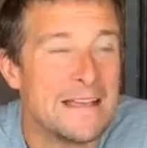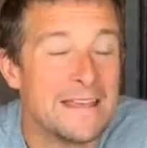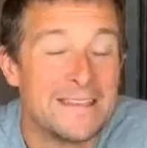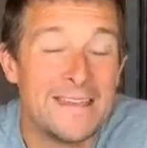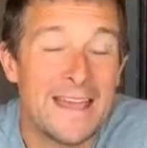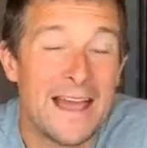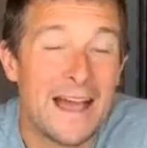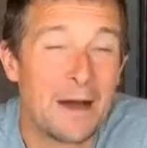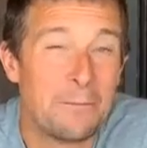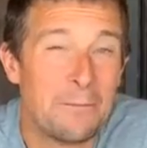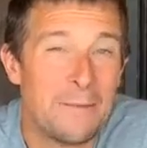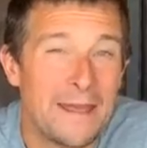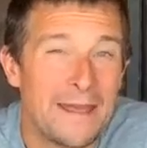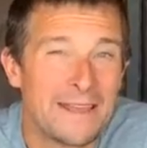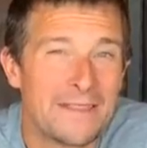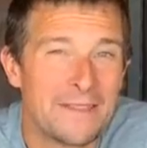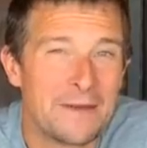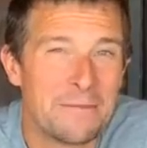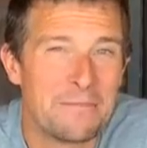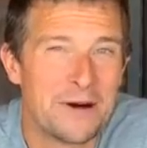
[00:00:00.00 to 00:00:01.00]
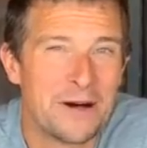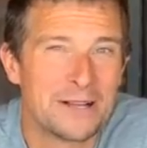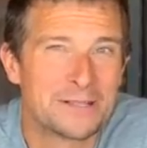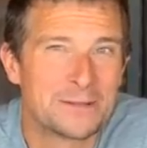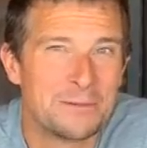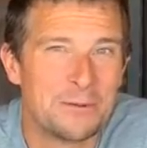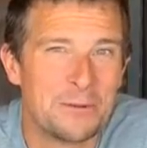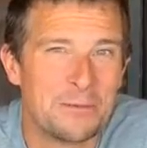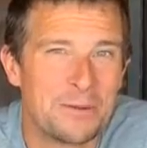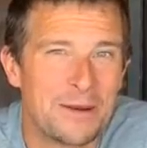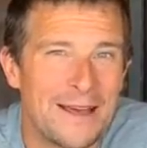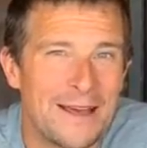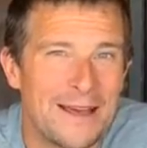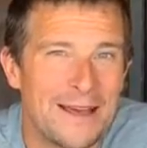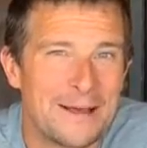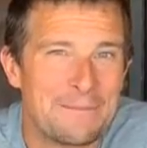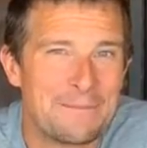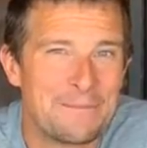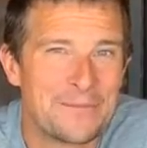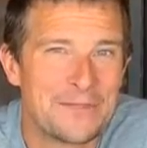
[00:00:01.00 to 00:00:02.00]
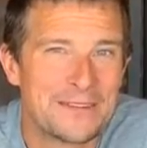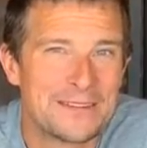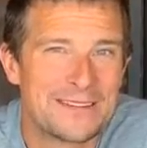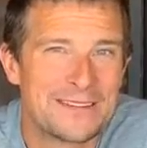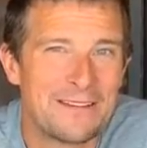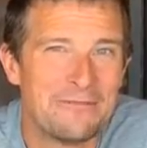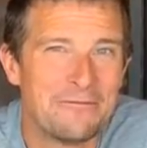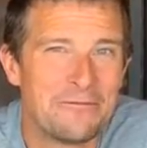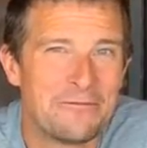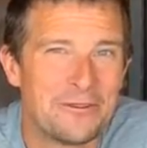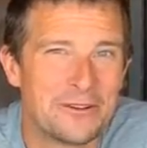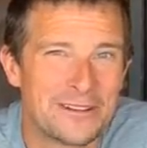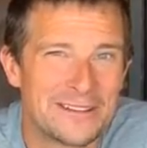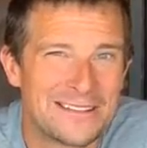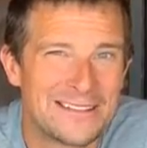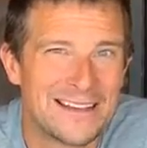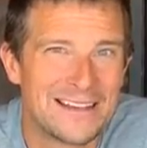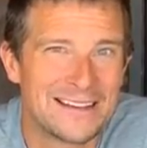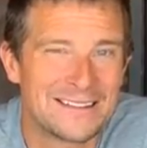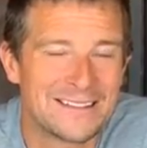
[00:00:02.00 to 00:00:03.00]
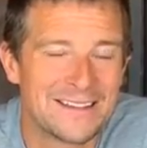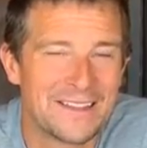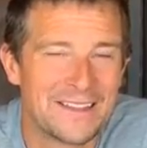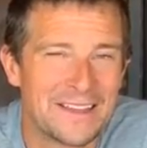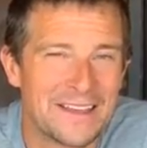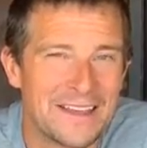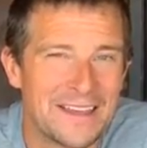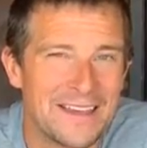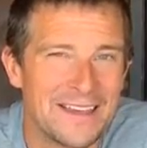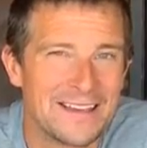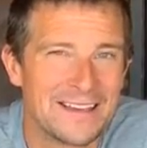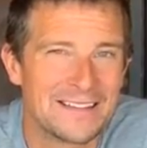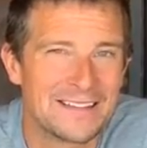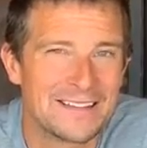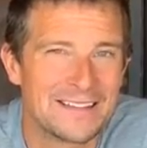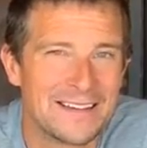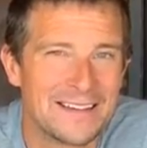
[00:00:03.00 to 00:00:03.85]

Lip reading: Yao Ming, the basketball player, 7'6", I think he is.